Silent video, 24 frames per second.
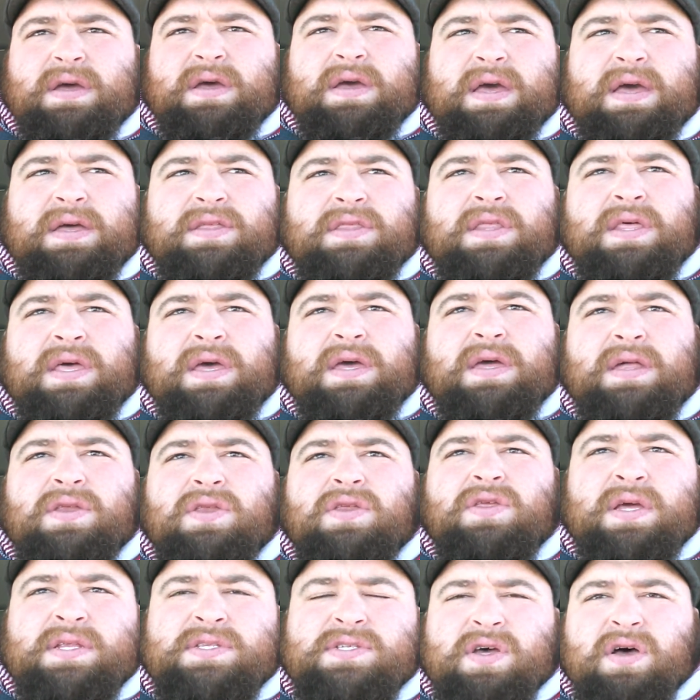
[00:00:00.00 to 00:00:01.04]
And then
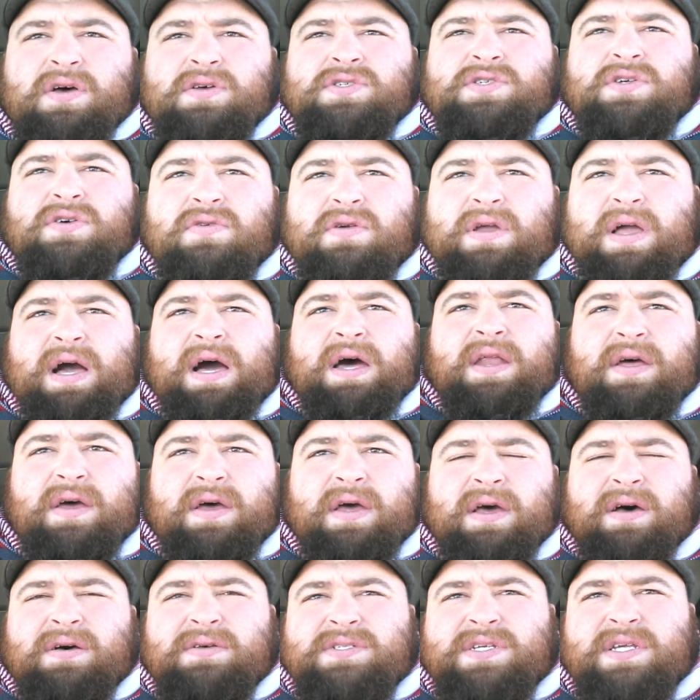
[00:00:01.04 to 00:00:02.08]
it's also got
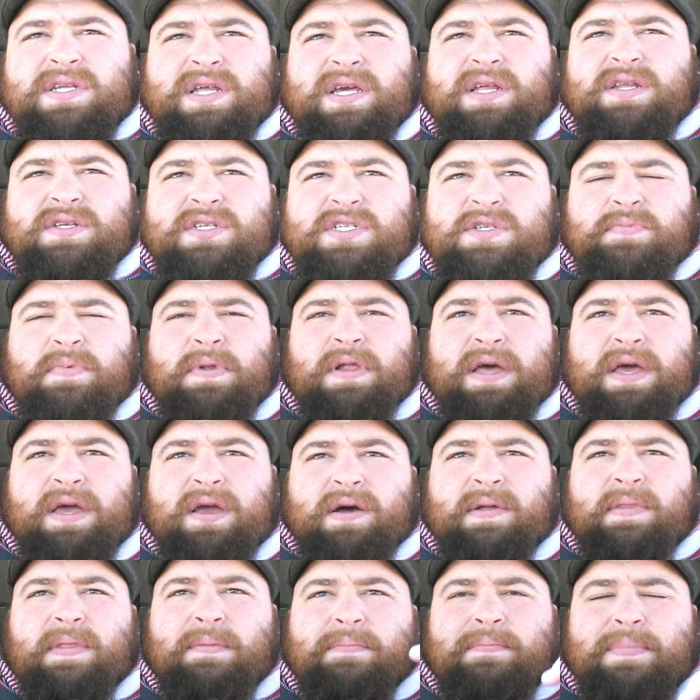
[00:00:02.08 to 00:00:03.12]
a LCD display
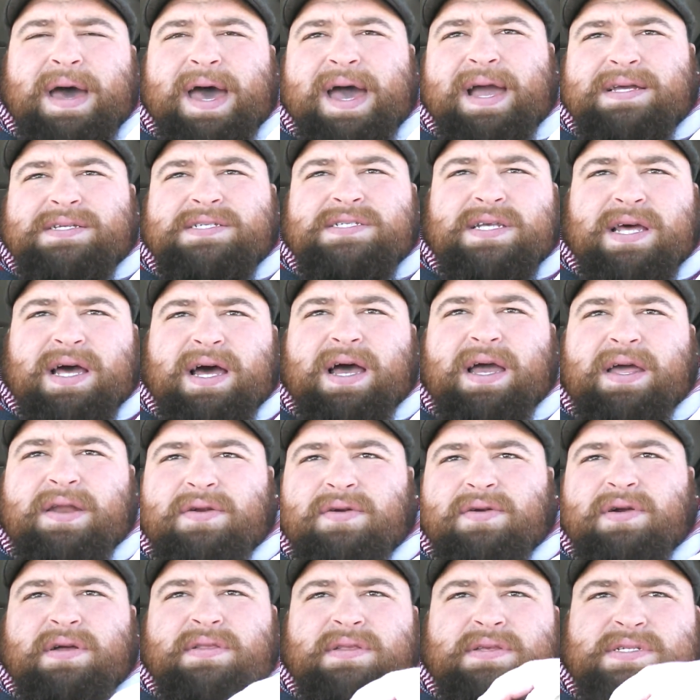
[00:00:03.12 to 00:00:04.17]
on the back side
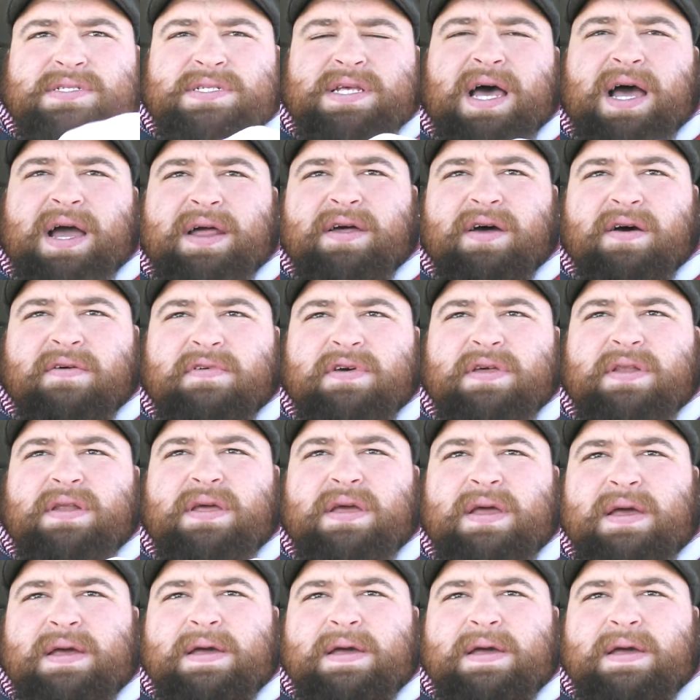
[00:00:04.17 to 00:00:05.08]
or on the side of it.